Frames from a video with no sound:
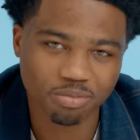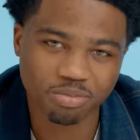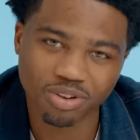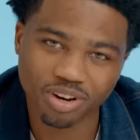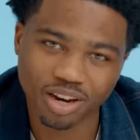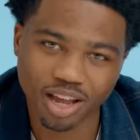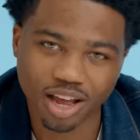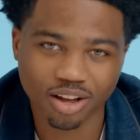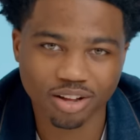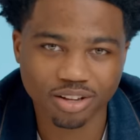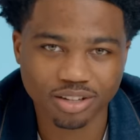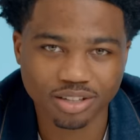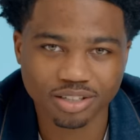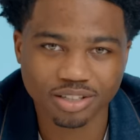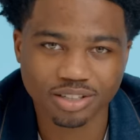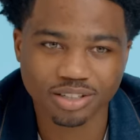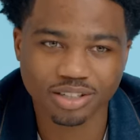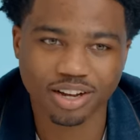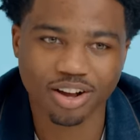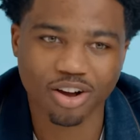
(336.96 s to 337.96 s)
and pull
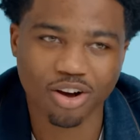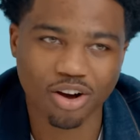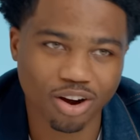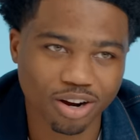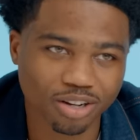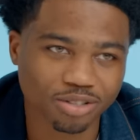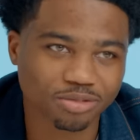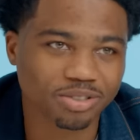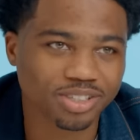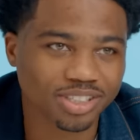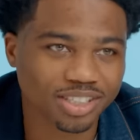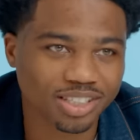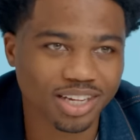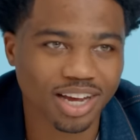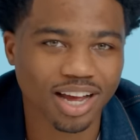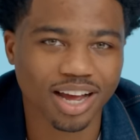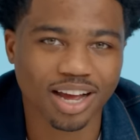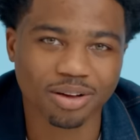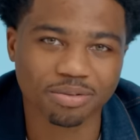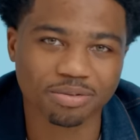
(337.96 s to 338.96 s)
out the cars when it's
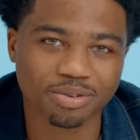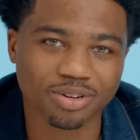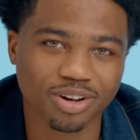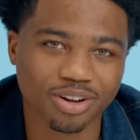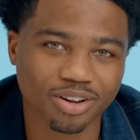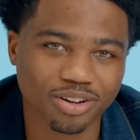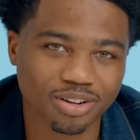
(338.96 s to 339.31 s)
time, you